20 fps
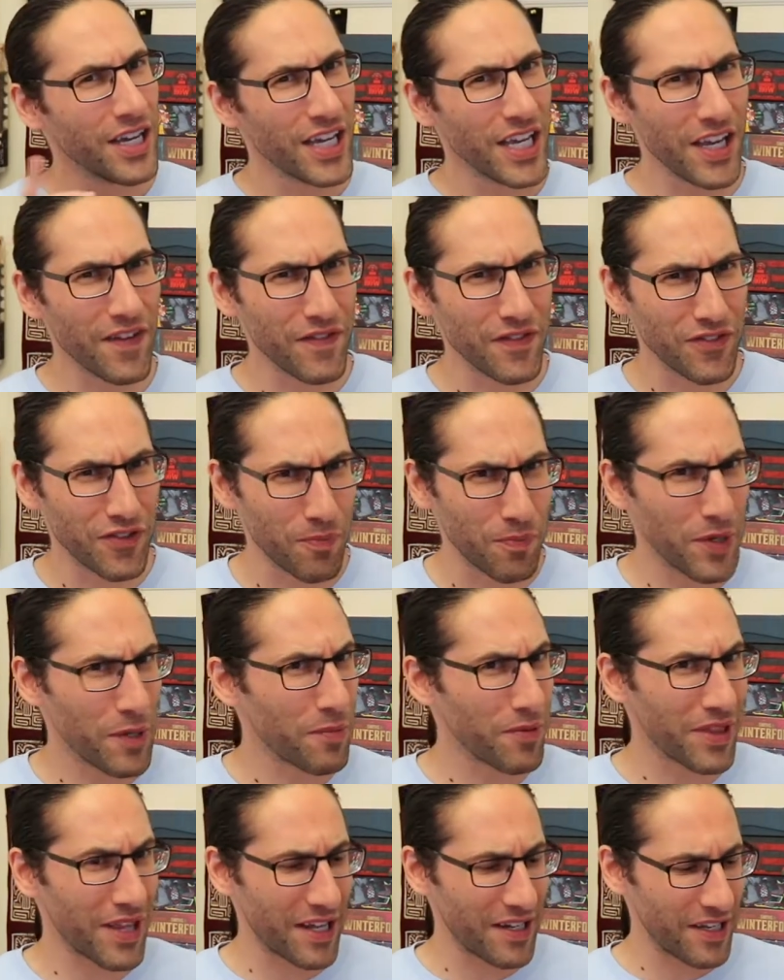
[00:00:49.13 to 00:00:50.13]
Even some
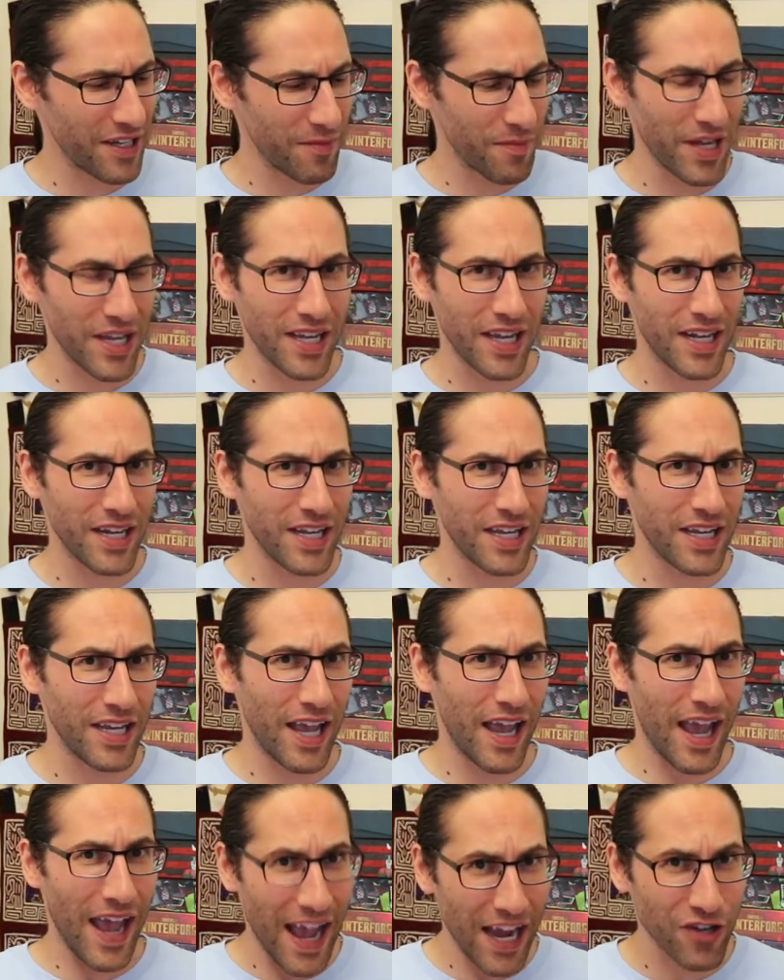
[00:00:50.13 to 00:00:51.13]
people that didn't make
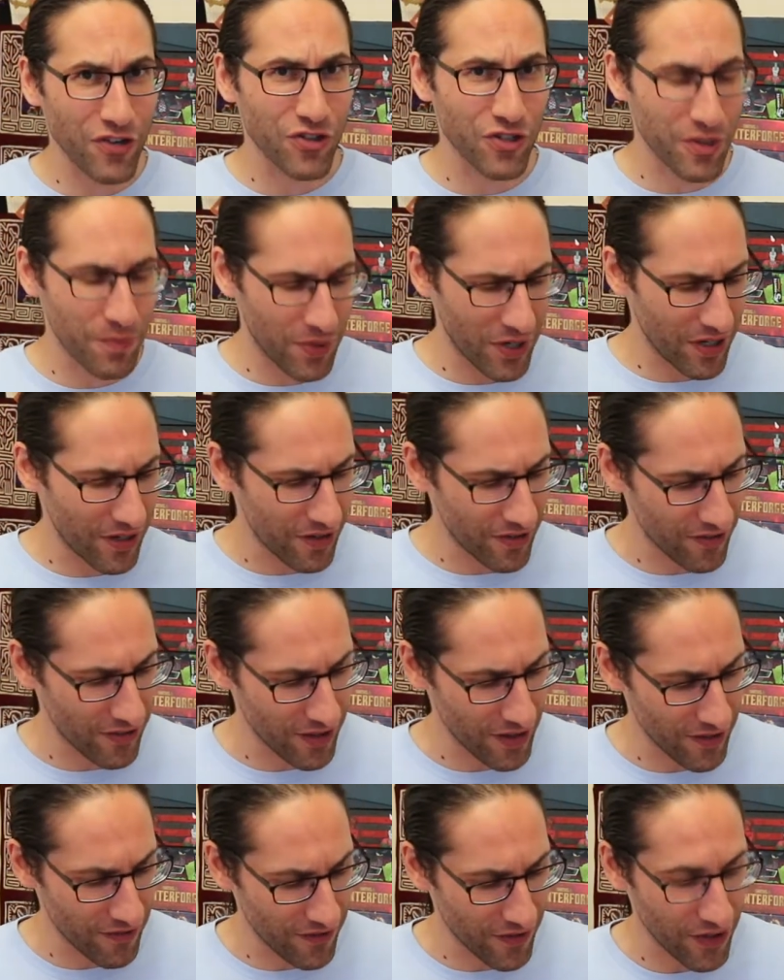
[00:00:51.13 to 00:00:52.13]
any actual appearance
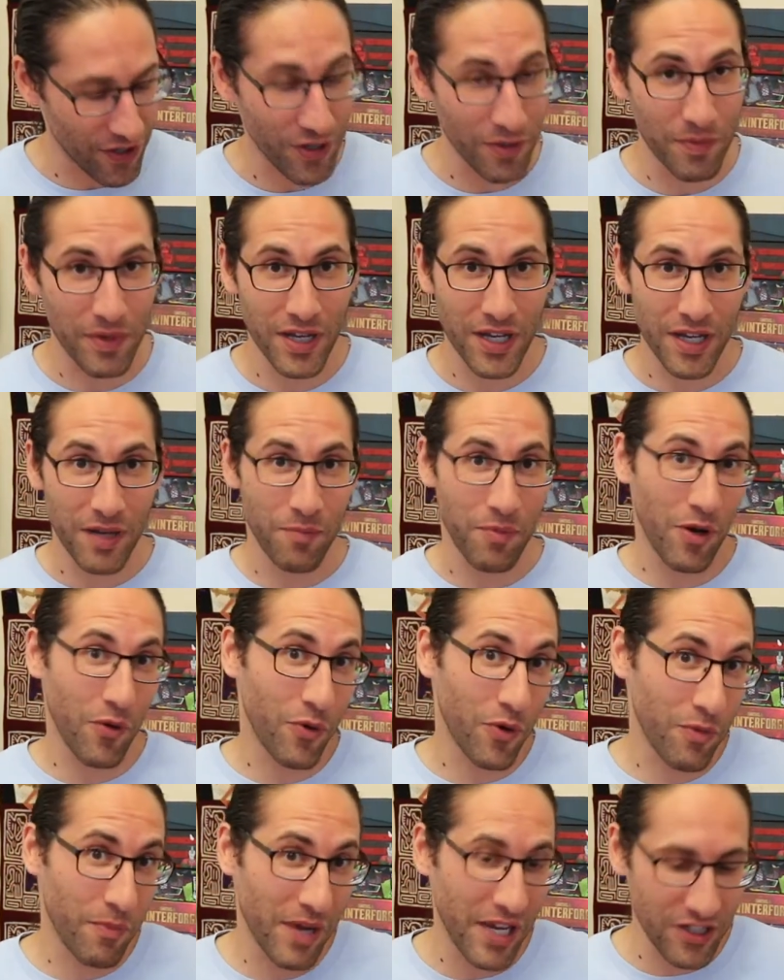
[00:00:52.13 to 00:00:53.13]
in the film, but
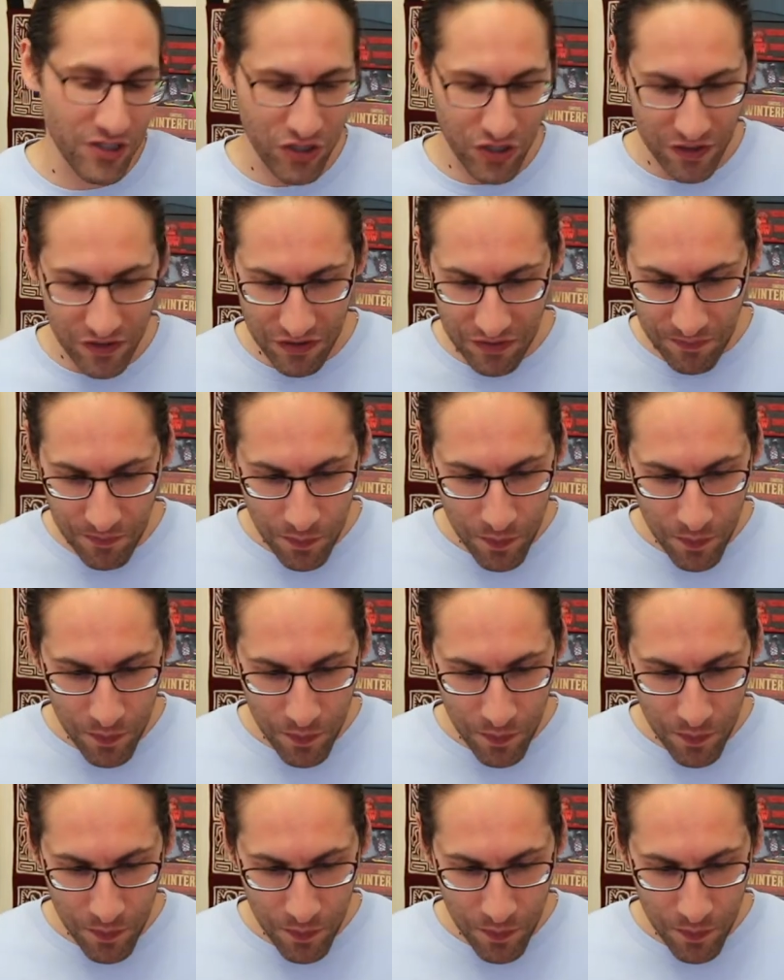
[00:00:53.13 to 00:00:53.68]
were mentioned.